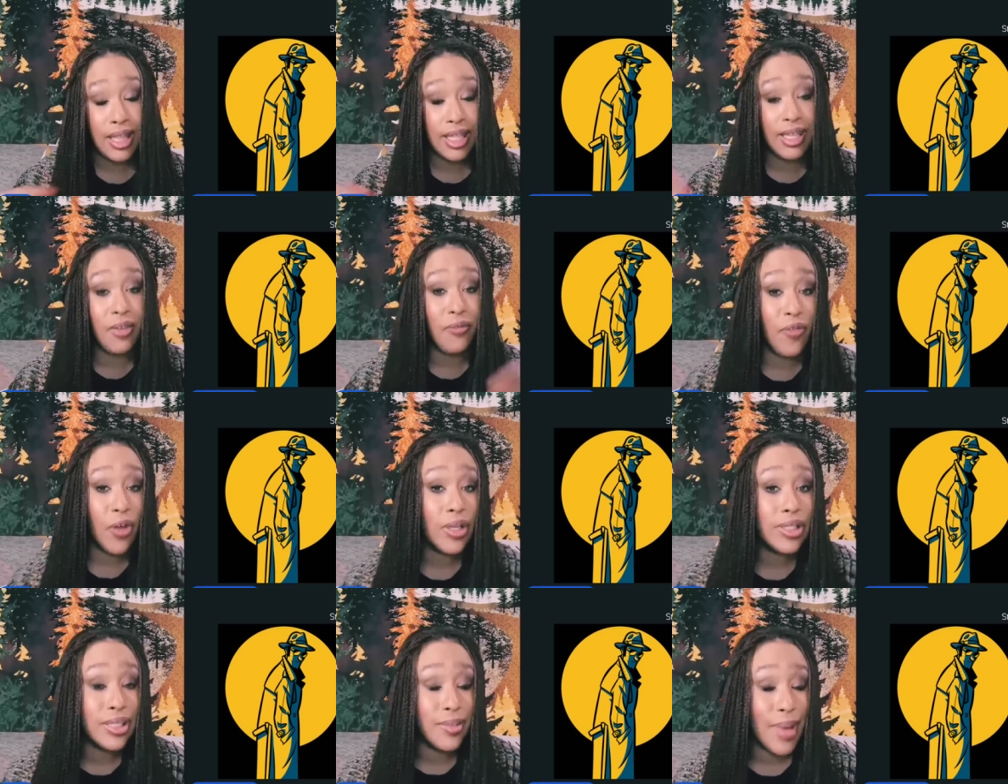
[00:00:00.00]
they
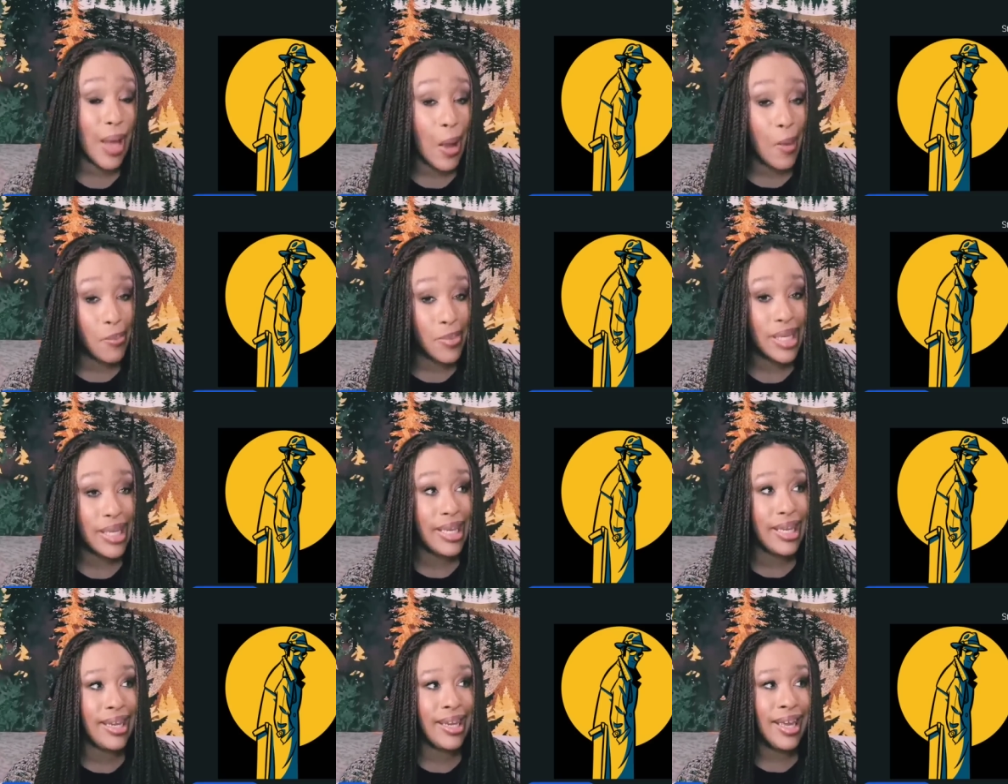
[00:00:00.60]
felt about
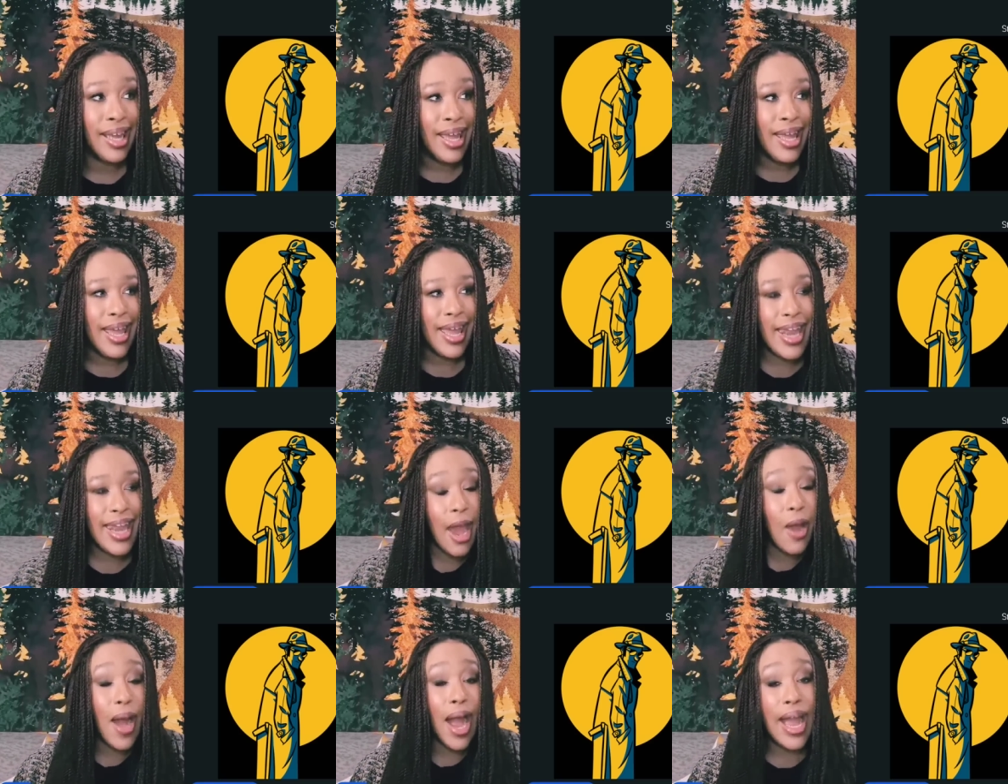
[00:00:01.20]
me and
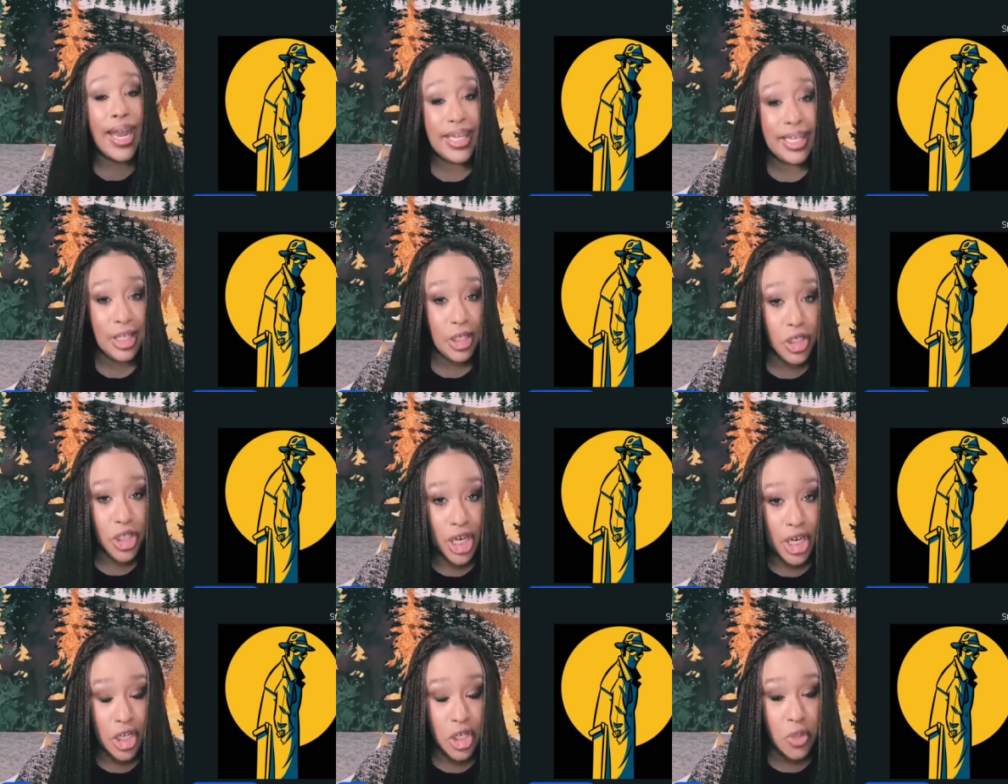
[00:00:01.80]
how I could
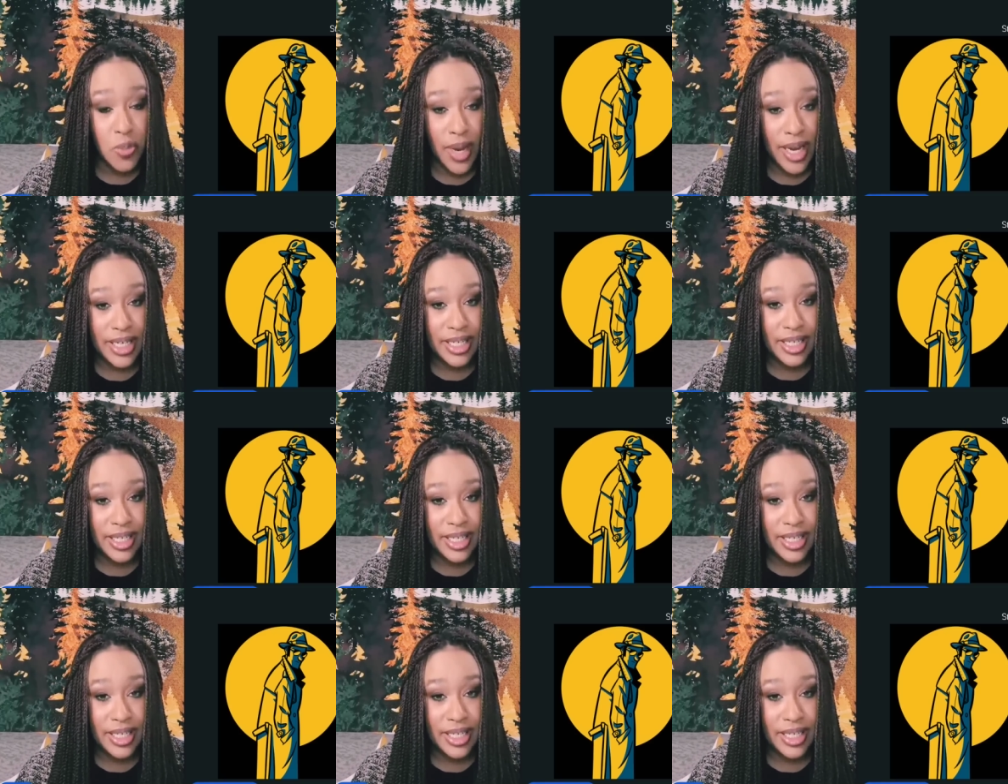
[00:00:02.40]
change my